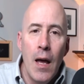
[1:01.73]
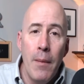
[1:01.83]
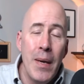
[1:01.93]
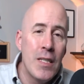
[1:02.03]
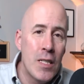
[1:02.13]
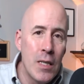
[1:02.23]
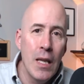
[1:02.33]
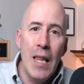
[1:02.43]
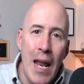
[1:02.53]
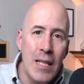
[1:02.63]
I mean, a
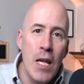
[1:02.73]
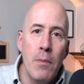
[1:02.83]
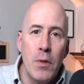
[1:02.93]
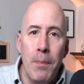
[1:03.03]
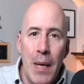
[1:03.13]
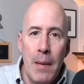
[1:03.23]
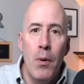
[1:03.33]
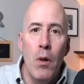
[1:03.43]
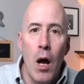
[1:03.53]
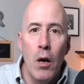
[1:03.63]
lot of times
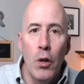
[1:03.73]
people are